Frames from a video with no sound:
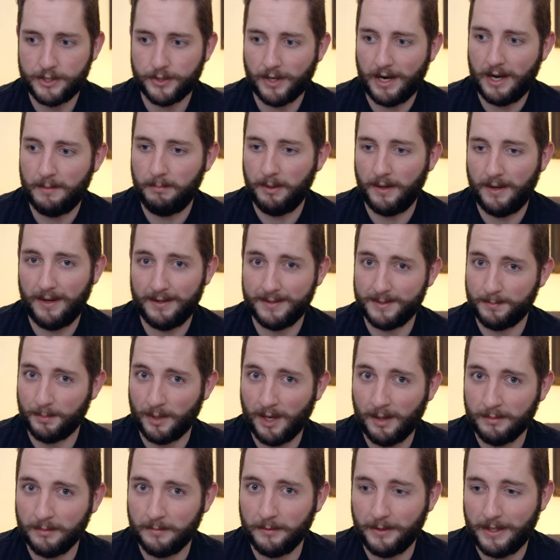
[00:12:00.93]
tripods
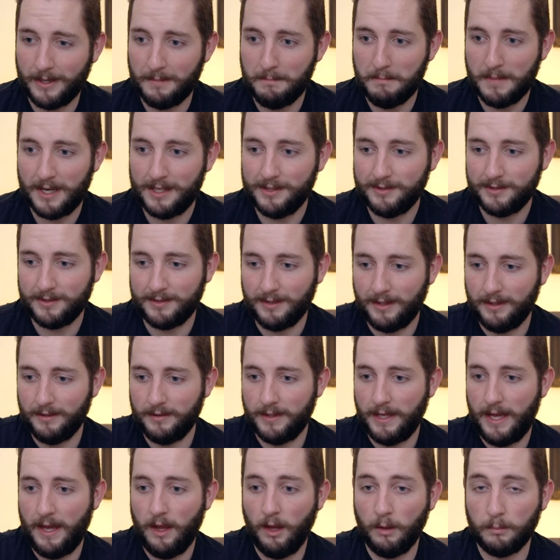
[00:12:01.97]
probably a must.
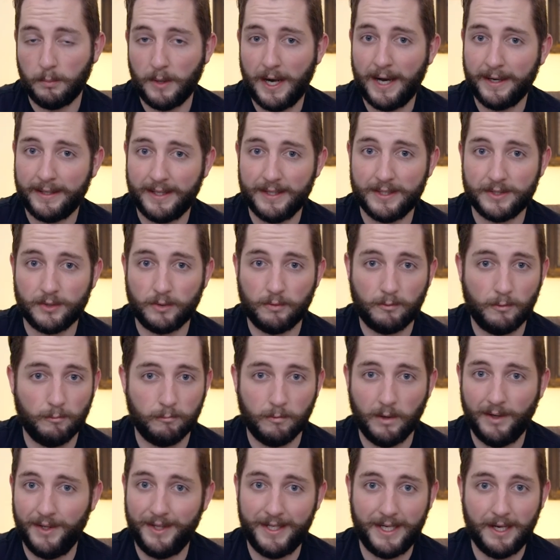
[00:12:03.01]
The L bracket's
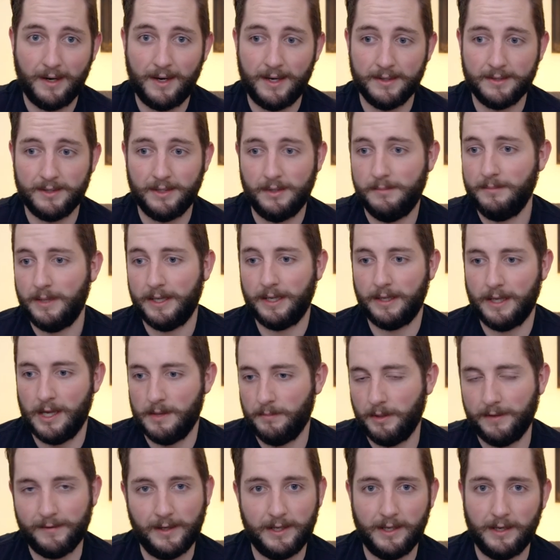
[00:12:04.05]
really awesome. I can't
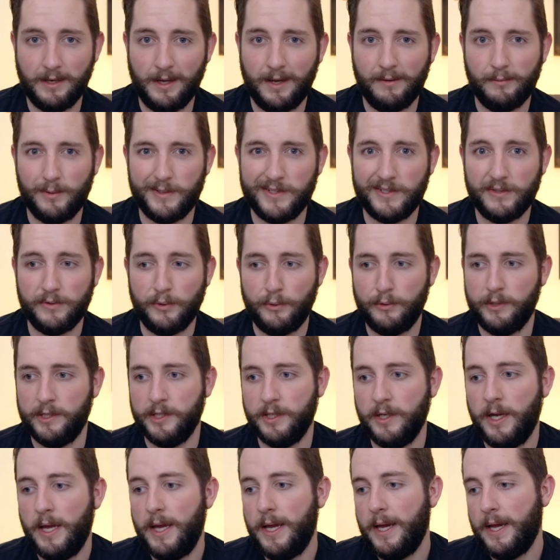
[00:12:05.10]
believe I didn't have one
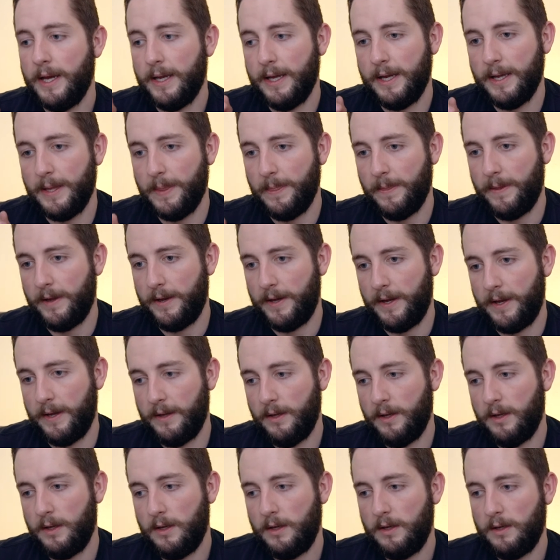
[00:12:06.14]
sooner. And the
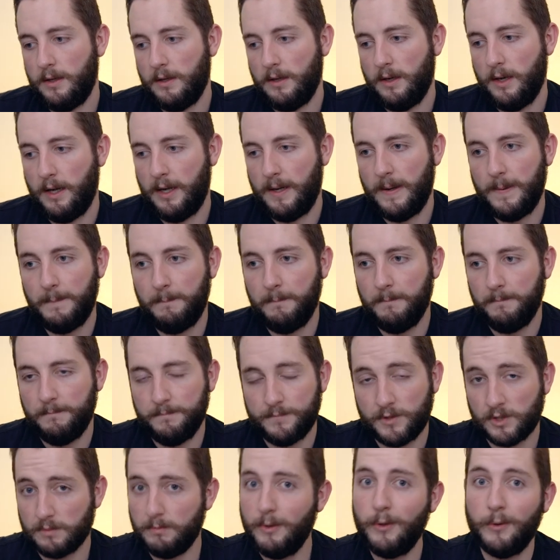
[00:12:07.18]
um,
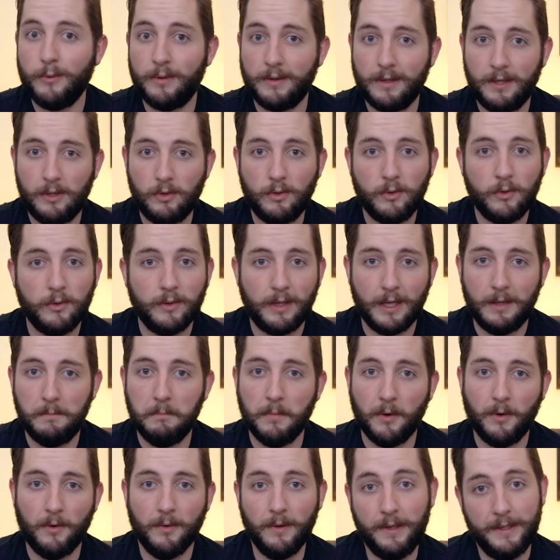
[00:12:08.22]
smooth Q
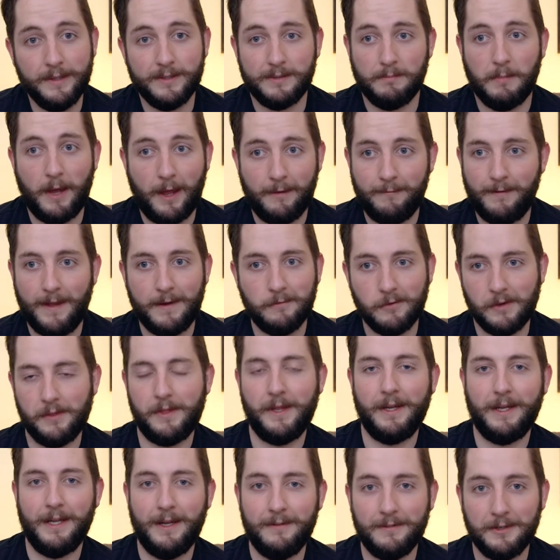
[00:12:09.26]
gimbal is my favorite
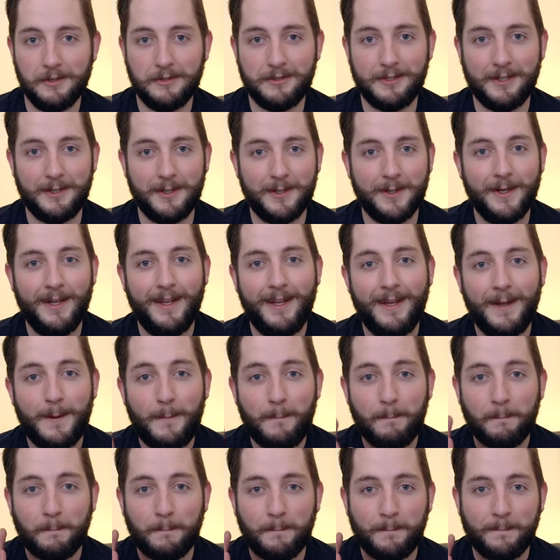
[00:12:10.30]
thing ever. So
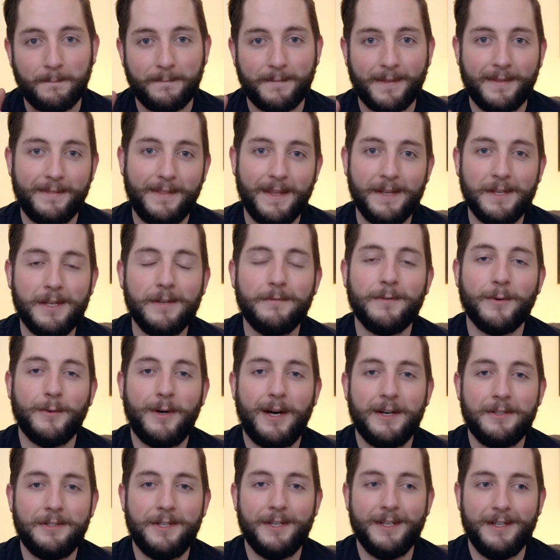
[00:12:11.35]
thank you for
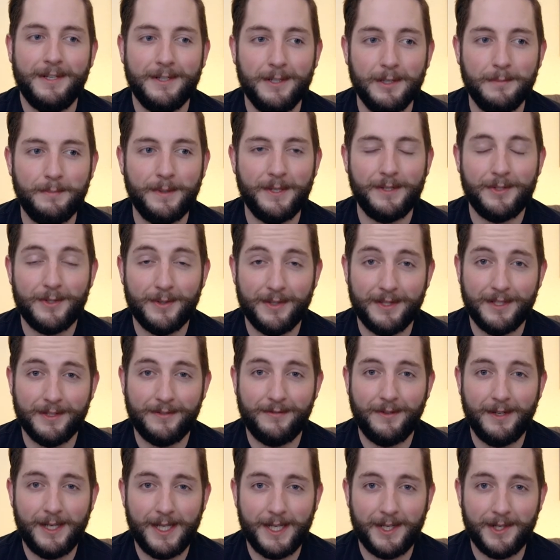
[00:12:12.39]
watching. I hope you enjoyed this
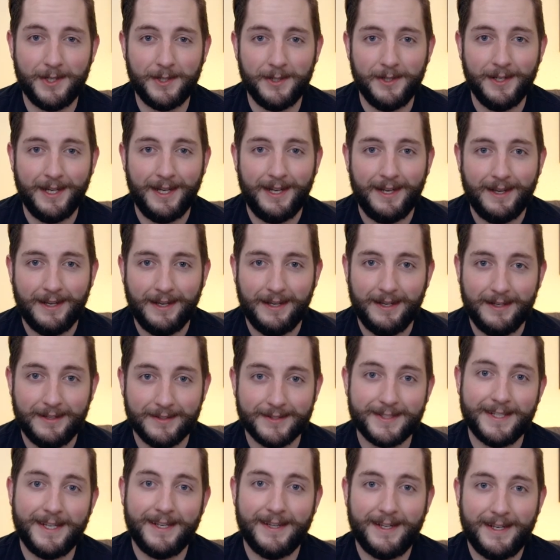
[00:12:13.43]
video and I'll
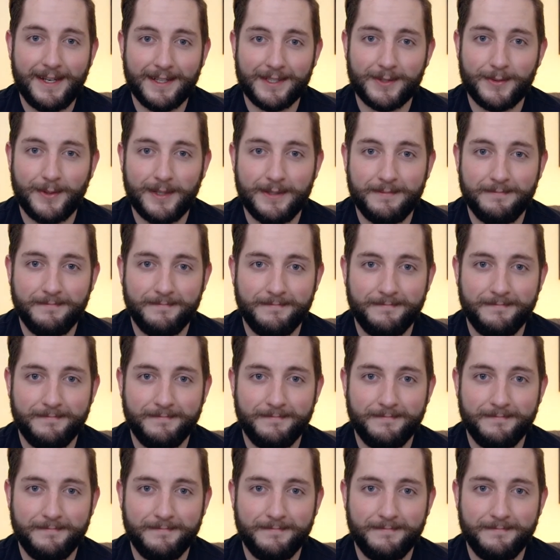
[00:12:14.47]
see you in the next one.